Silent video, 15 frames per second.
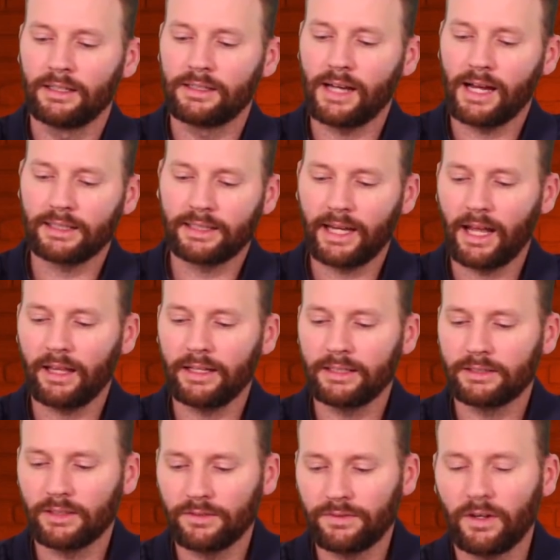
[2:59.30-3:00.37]
John Kelly,
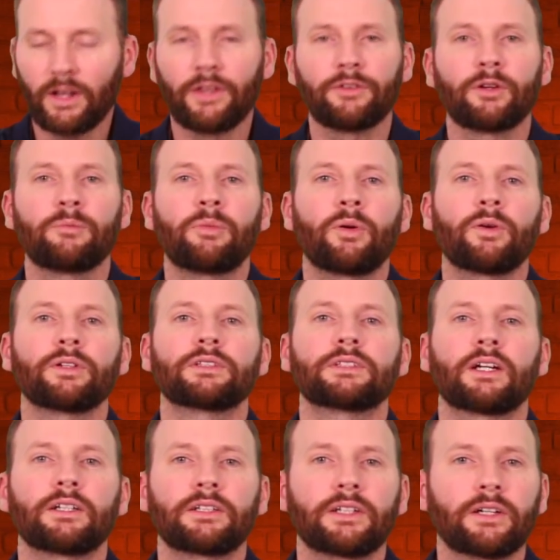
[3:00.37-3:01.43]
so far the reports on